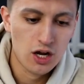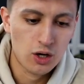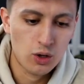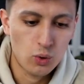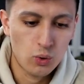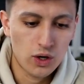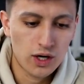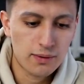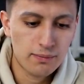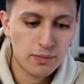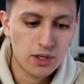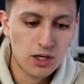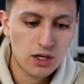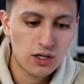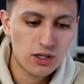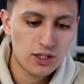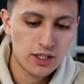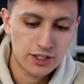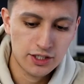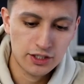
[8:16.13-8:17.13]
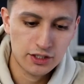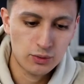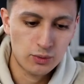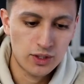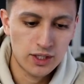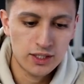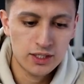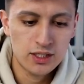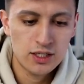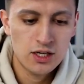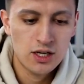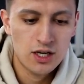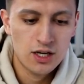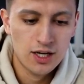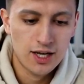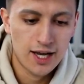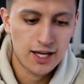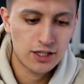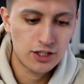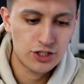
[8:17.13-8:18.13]
Quick Ball, another one,
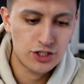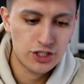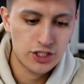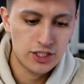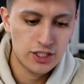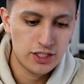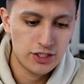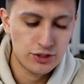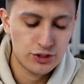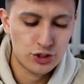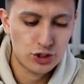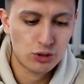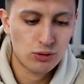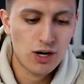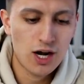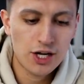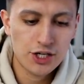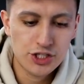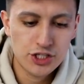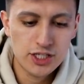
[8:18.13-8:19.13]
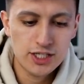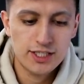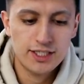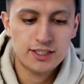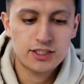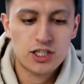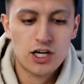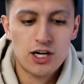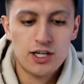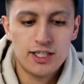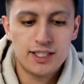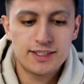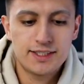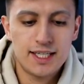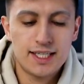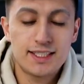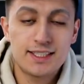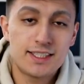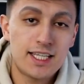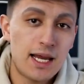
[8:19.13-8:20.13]
Energy, Jirachi. This card is
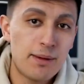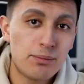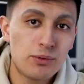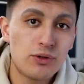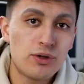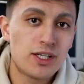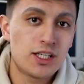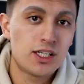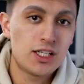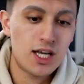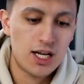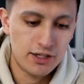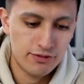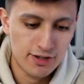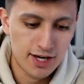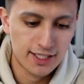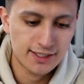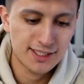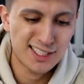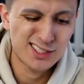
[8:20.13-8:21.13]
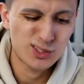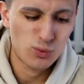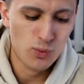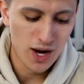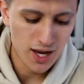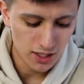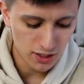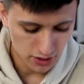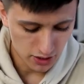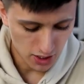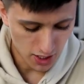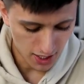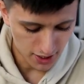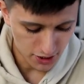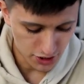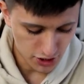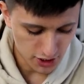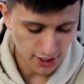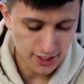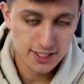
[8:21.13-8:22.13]
a staple in a lot of decks as well, not
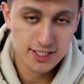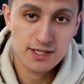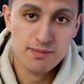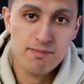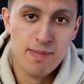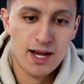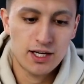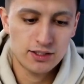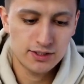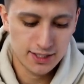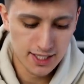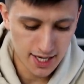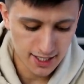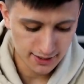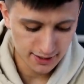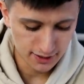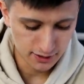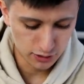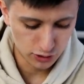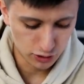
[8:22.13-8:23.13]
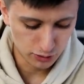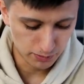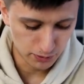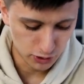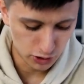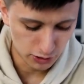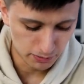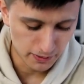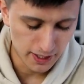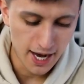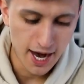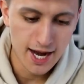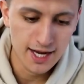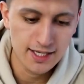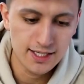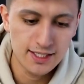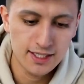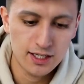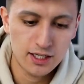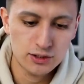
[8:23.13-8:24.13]
just metal decks. It's super, super
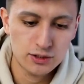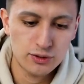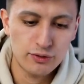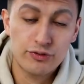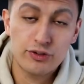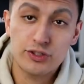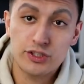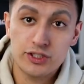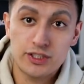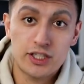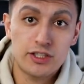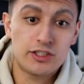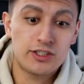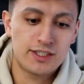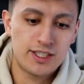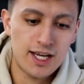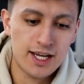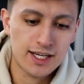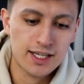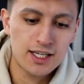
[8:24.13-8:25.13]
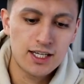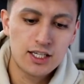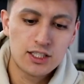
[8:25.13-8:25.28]
handy. It also filters out your deck.